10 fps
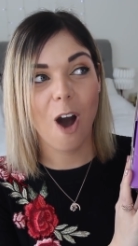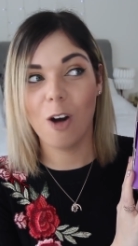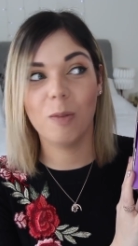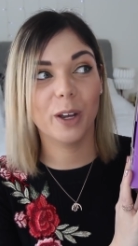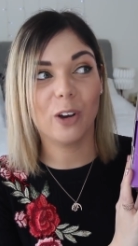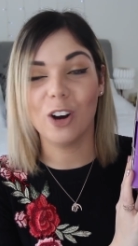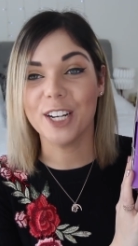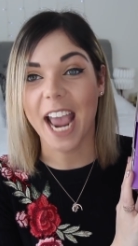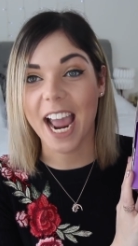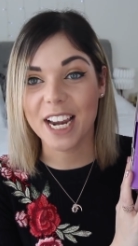oh my
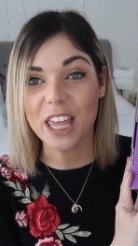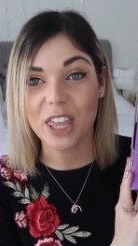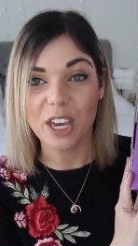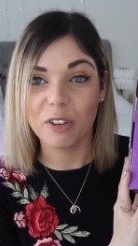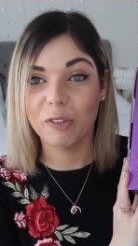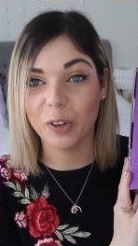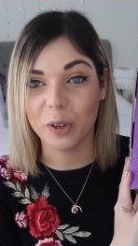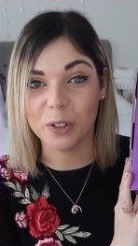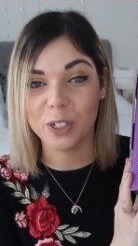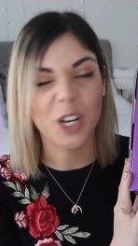god, anything
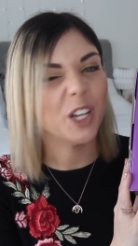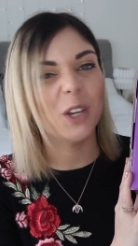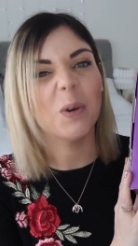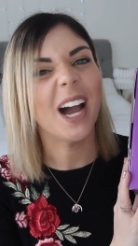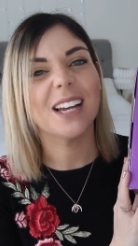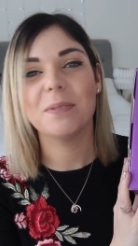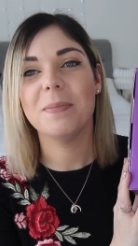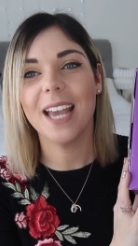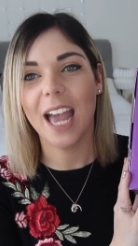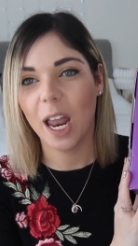food, you had
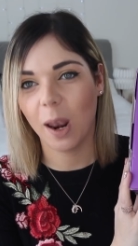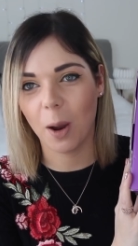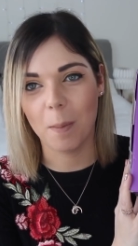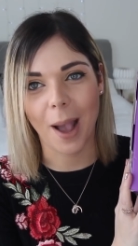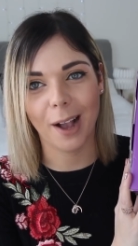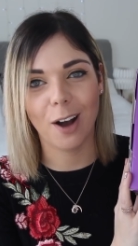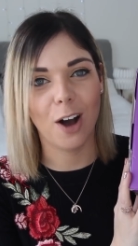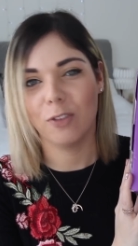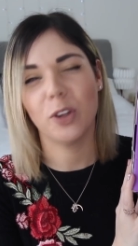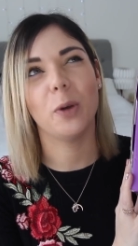me at hello,
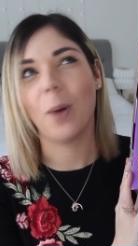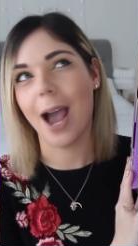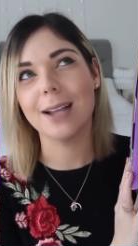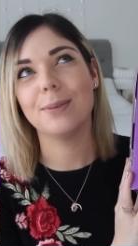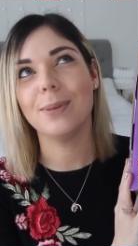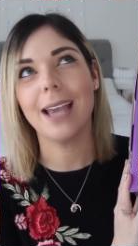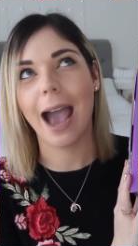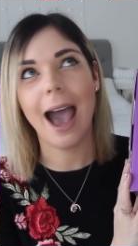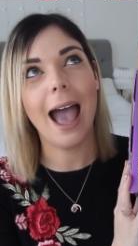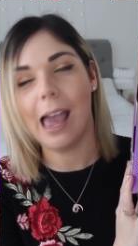Metcalf. You had me at